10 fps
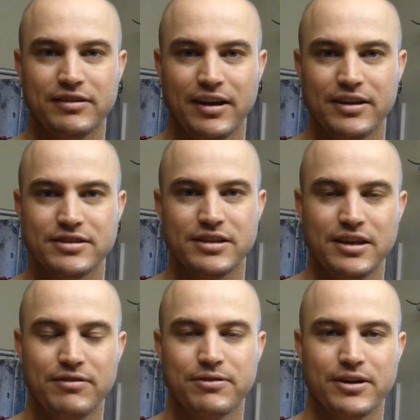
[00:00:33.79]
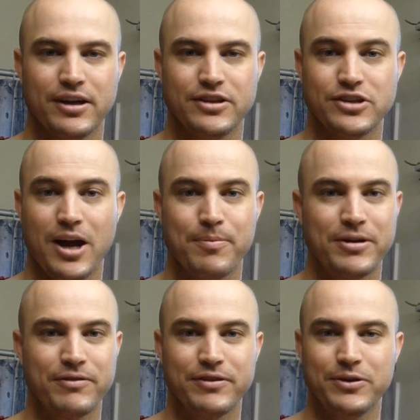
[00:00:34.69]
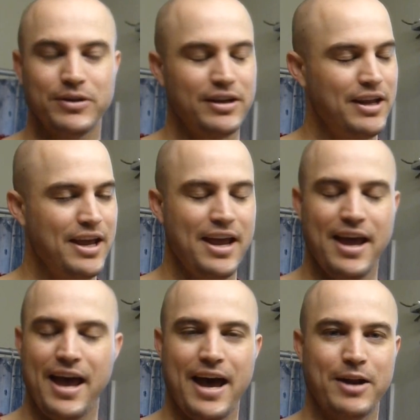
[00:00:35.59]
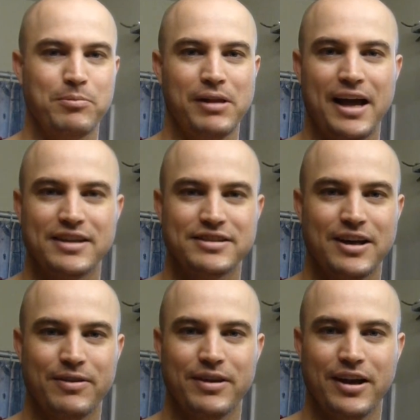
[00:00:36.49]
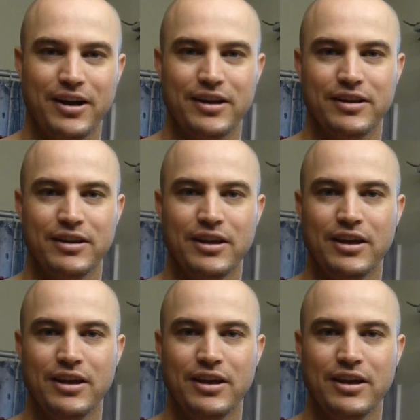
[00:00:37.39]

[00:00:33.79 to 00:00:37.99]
Tennessee, for a job interview, and had a blast down there.